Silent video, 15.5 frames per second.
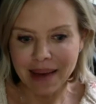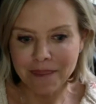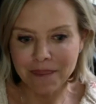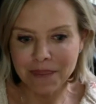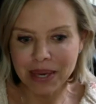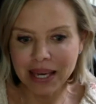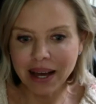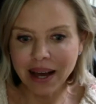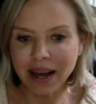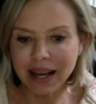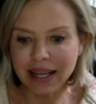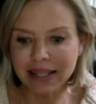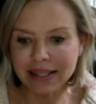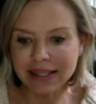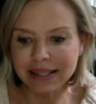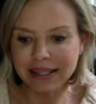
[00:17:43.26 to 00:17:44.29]

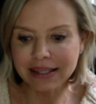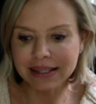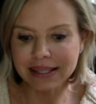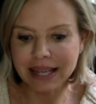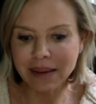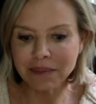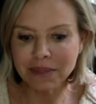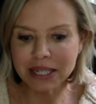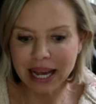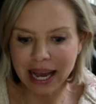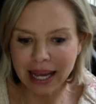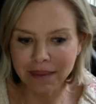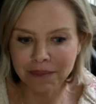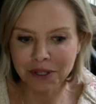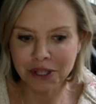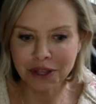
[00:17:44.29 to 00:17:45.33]
because
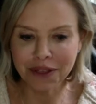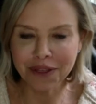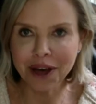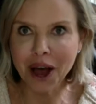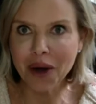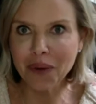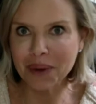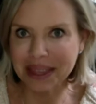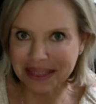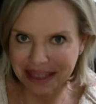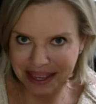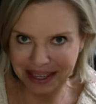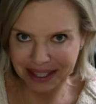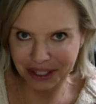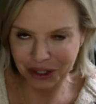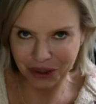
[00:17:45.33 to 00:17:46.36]
sometimes the thought we
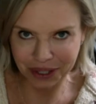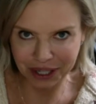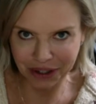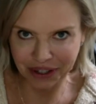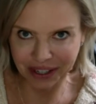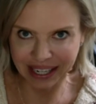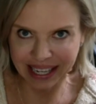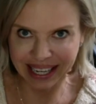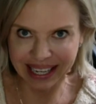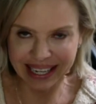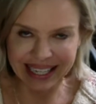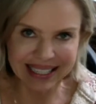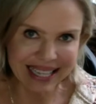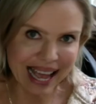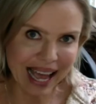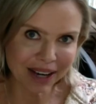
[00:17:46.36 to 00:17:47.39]
think is triggering it,
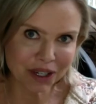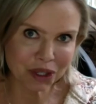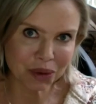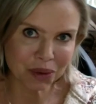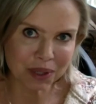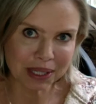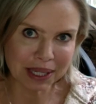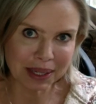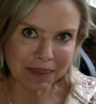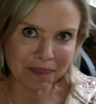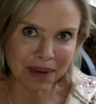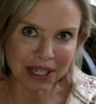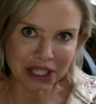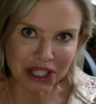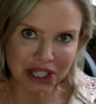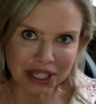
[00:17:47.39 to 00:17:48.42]
it's actually
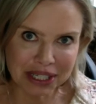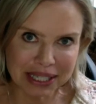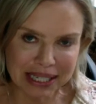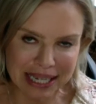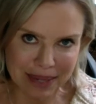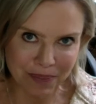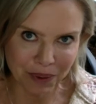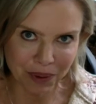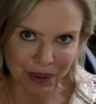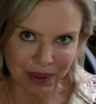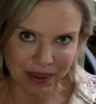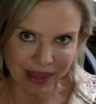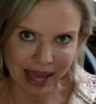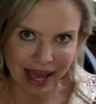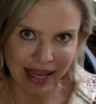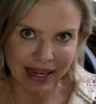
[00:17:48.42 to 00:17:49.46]
much deeper than
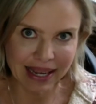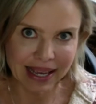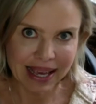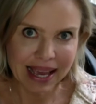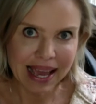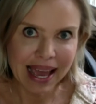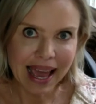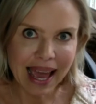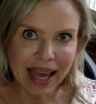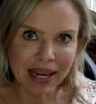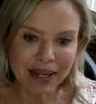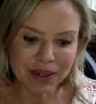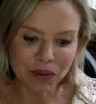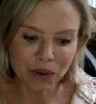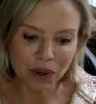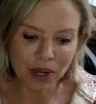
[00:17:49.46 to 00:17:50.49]
that. And
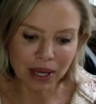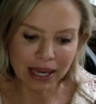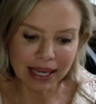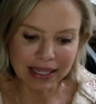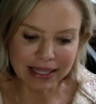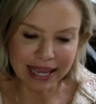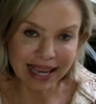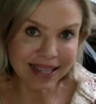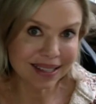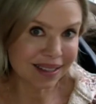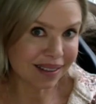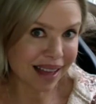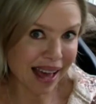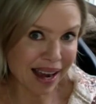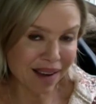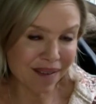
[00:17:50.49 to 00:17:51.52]
it takes a
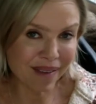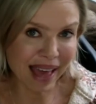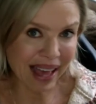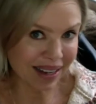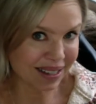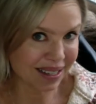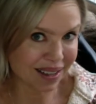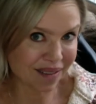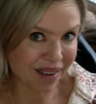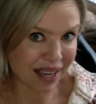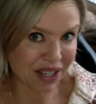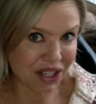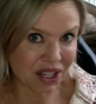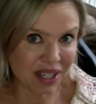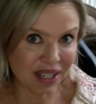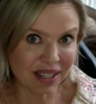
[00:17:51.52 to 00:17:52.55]
lot of
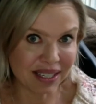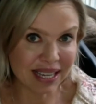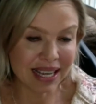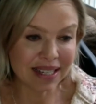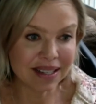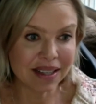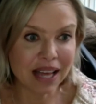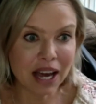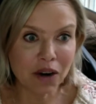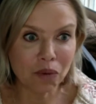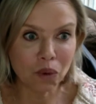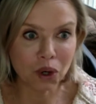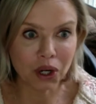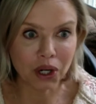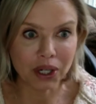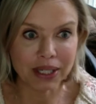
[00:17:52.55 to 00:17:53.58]
excavation, it takes a lot of
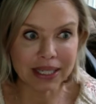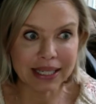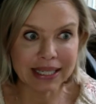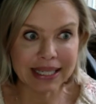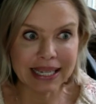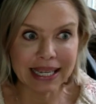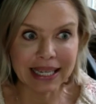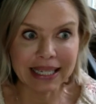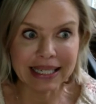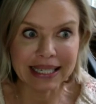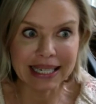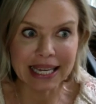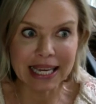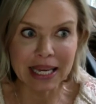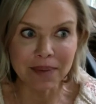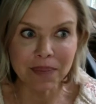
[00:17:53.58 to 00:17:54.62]
work to dig
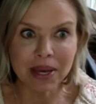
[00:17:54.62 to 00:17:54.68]
deep